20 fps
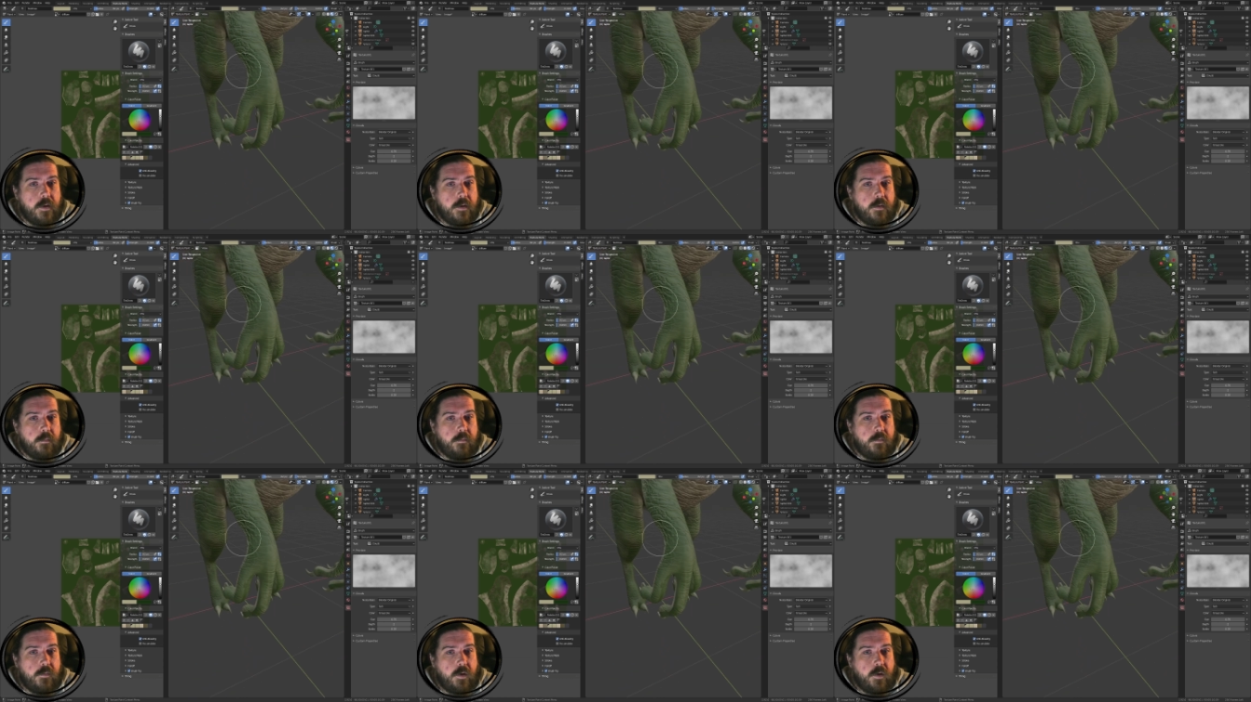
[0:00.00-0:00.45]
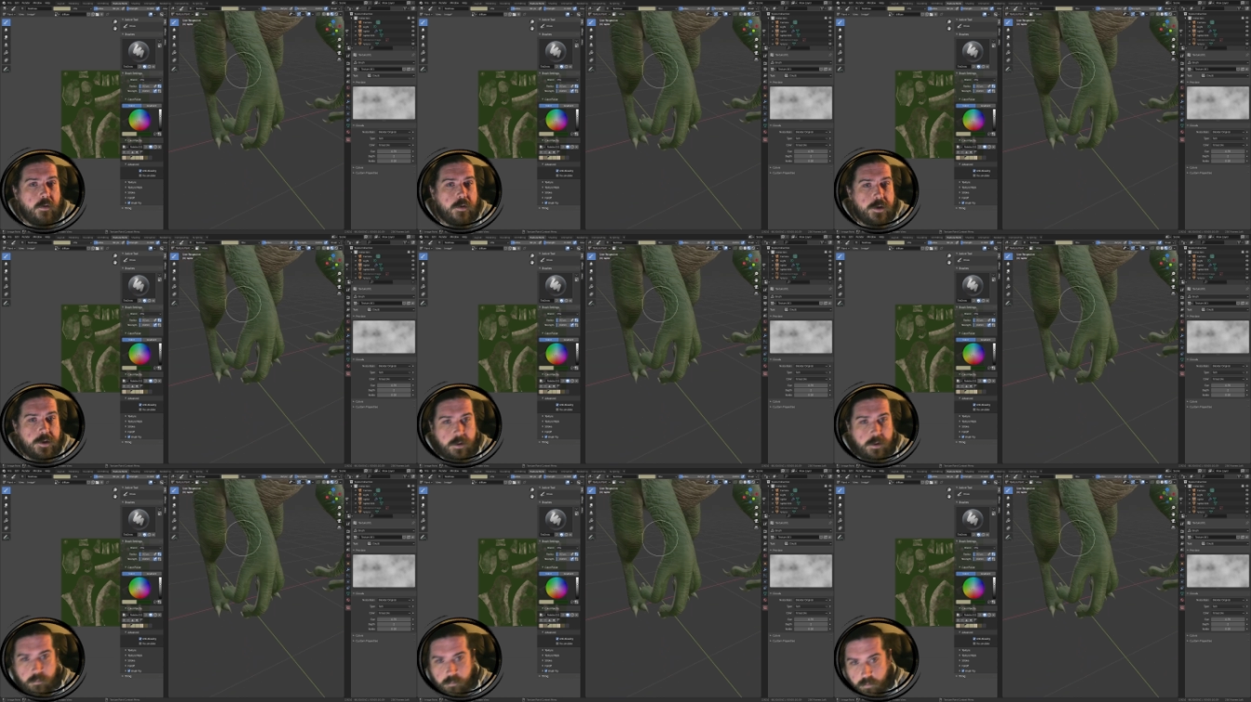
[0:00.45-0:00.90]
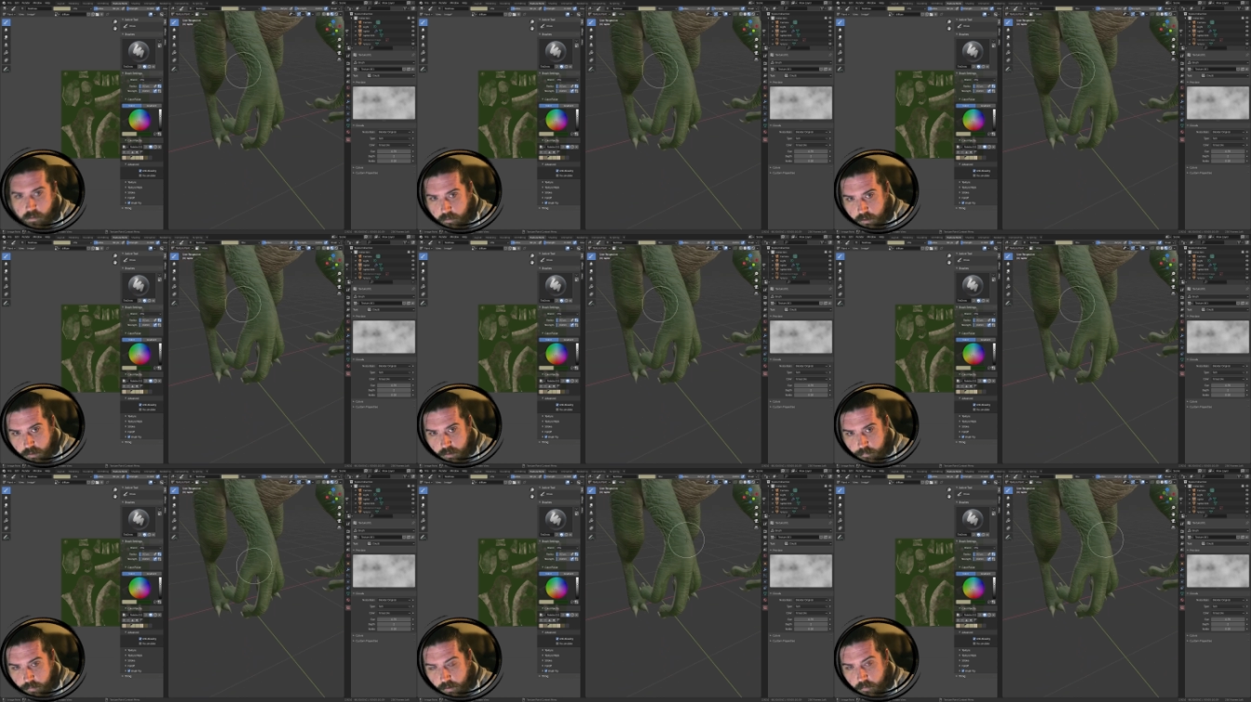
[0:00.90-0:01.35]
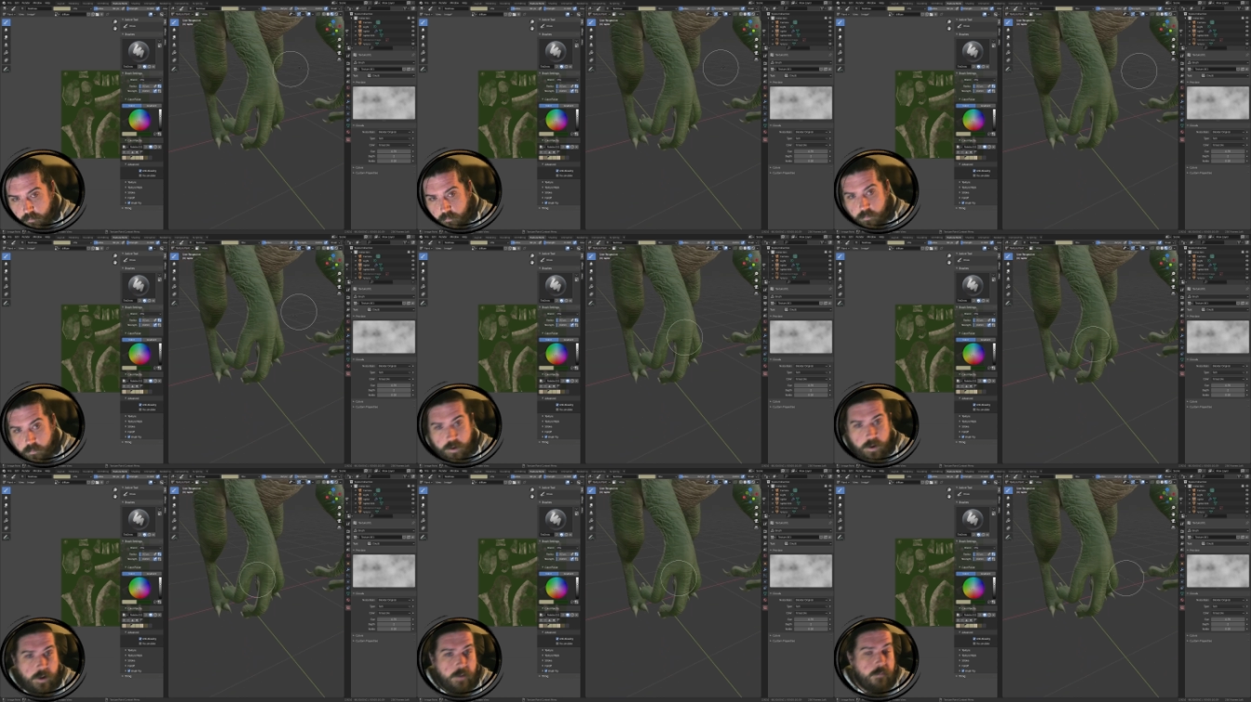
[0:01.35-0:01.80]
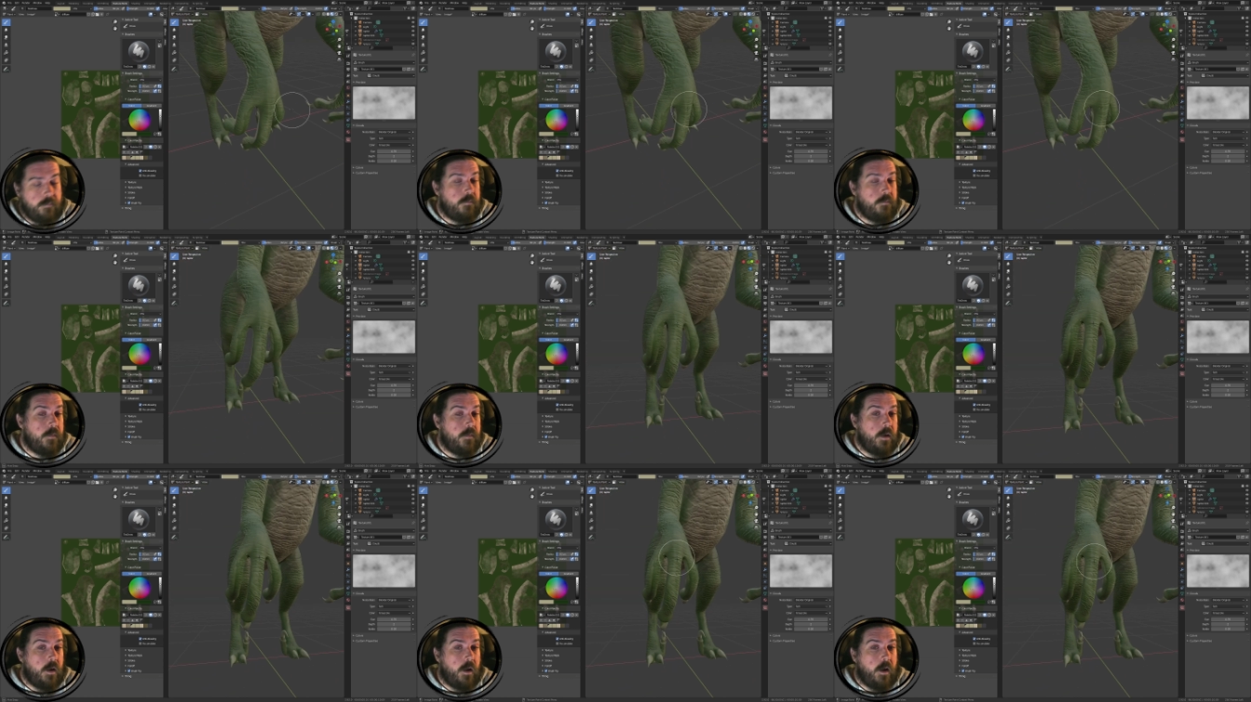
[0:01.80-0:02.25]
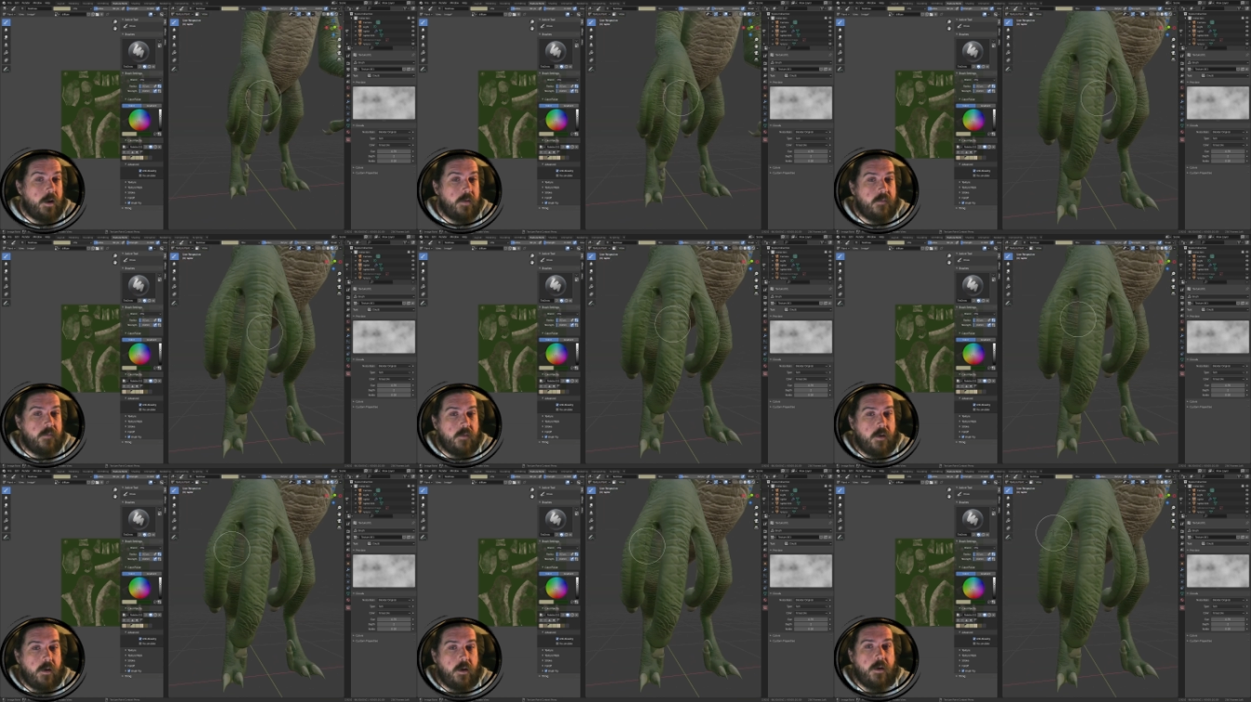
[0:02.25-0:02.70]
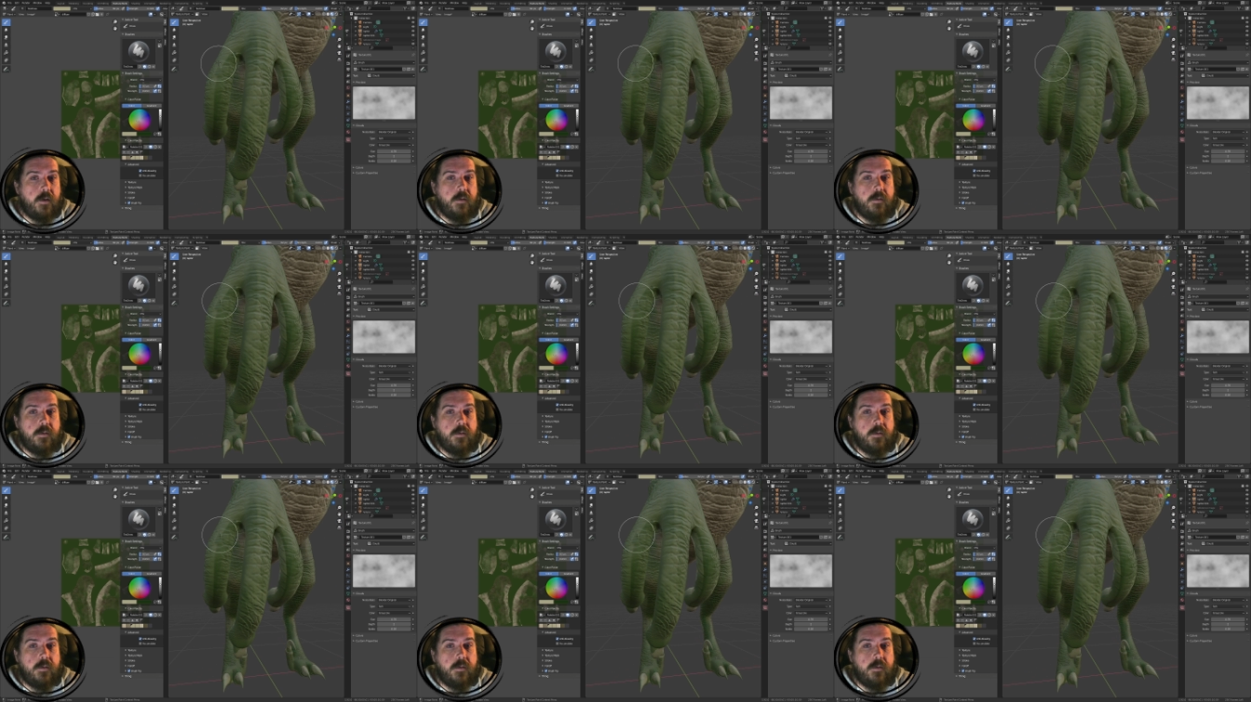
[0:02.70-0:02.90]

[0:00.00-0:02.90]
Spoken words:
Not too worried about where lines are.